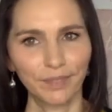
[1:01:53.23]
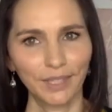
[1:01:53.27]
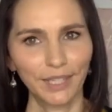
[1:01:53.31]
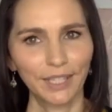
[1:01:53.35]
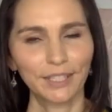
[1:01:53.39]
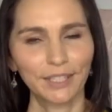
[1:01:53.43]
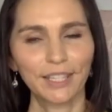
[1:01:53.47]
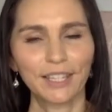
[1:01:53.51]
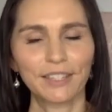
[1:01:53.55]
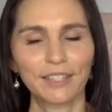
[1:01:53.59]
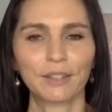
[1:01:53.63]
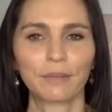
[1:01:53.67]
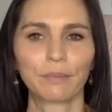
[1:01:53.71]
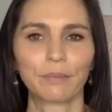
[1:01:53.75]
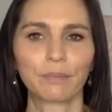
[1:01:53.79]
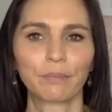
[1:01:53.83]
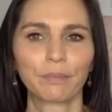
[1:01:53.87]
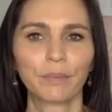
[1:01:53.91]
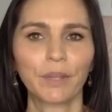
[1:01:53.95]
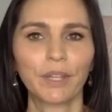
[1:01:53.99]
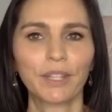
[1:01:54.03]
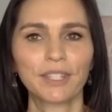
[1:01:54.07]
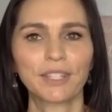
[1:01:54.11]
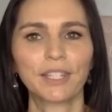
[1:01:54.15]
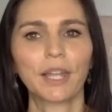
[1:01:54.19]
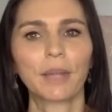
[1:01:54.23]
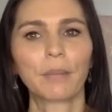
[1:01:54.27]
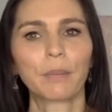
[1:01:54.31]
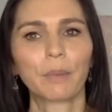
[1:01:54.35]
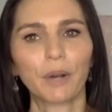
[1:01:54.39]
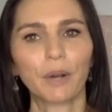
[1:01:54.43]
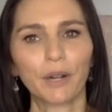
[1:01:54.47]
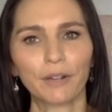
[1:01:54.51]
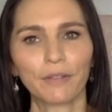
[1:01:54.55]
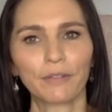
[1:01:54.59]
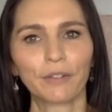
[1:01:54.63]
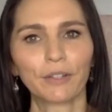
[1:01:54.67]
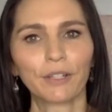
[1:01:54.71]
it's not
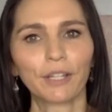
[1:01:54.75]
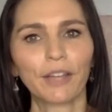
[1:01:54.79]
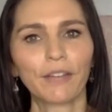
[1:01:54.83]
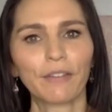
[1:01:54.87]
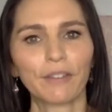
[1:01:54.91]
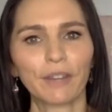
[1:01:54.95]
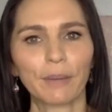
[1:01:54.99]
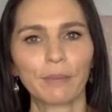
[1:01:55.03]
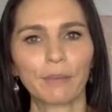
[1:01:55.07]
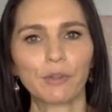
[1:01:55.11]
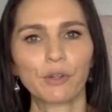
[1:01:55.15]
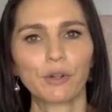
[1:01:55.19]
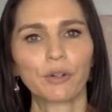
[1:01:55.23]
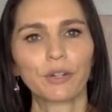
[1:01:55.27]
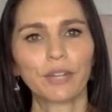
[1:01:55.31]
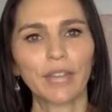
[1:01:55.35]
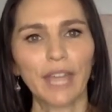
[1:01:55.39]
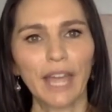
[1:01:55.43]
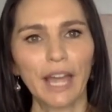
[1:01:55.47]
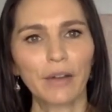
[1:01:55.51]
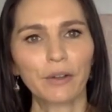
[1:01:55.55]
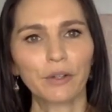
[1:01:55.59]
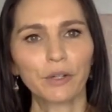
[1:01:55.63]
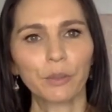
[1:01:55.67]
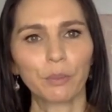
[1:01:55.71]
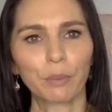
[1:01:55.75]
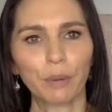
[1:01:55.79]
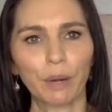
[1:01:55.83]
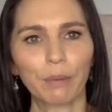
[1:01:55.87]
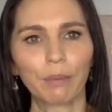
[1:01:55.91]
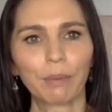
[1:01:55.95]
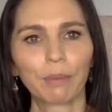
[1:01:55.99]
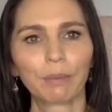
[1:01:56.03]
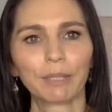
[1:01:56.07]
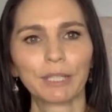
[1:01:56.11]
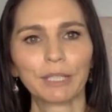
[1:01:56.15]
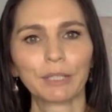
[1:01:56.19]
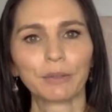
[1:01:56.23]
part of your life. And I'm sure now you're
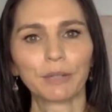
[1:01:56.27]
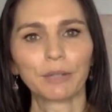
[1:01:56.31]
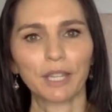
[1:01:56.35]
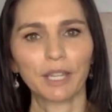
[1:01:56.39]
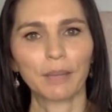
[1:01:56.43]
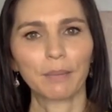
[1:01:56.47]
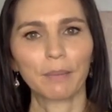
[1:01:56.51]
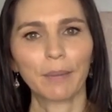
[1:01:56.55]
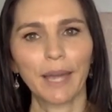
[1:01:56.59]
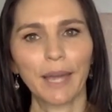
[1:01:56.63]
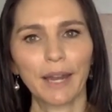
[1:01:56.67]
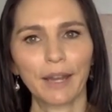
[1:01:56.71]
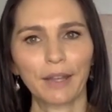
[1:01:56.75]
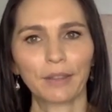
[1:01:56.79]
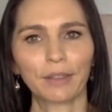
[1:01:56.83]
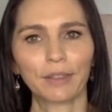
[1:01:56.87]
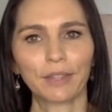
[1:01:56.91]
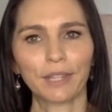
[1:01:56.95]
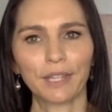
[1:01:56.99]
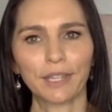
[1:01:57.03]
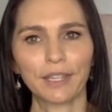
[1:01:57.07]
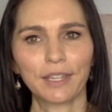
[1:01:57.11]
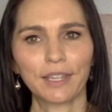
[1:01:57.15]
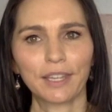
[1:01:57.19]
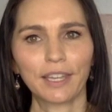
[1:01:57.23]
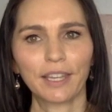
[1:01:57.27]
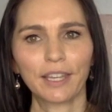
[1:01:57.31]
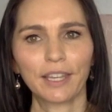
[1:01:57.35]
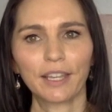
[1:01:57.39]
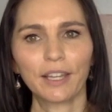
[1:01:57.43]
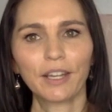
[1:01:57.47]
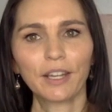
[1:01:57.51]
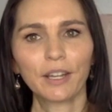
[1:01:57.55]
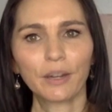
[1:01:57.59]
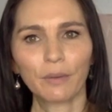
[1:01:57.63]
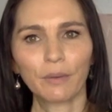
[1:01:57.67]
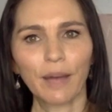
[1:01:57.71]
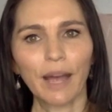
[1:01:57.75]
probably looking back and thinking,
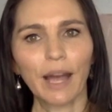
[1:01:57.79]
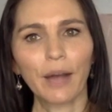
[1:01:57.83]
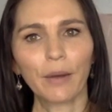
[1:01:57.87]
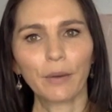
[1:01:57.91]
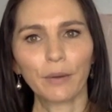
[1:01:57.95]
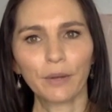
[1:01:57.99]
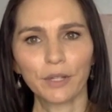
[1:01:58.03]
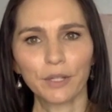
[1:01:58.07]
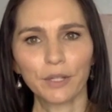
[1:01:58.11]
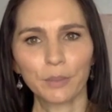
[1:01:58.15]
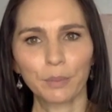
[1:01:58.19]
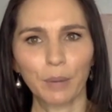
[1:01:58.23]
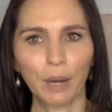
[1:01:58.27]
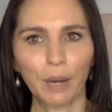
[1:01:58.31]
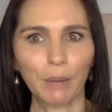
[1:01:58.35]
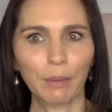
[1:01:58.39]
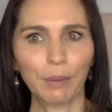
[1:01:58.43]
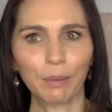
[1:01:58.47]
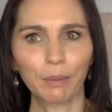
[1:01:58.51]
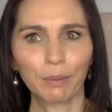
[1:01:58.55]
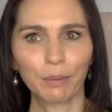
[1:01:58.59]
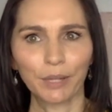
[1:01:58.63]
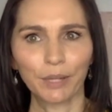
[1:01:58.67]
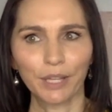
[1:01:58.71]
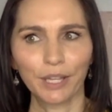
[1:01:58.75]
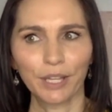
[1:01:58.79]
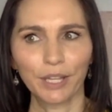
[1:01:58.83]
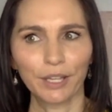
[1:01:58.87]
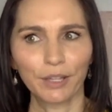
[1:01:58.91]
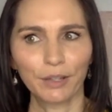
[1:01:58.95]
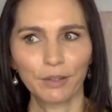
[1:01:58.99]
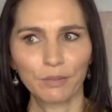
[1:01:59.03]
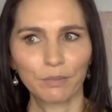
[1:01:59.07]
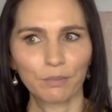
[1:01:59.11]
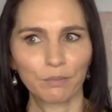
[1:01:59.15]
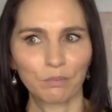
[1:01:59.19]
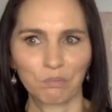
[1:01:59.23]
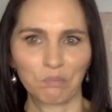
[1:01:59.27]
wow, it's
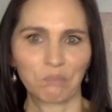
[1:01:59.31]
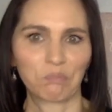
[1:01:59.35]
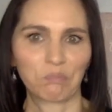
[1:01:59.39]
probably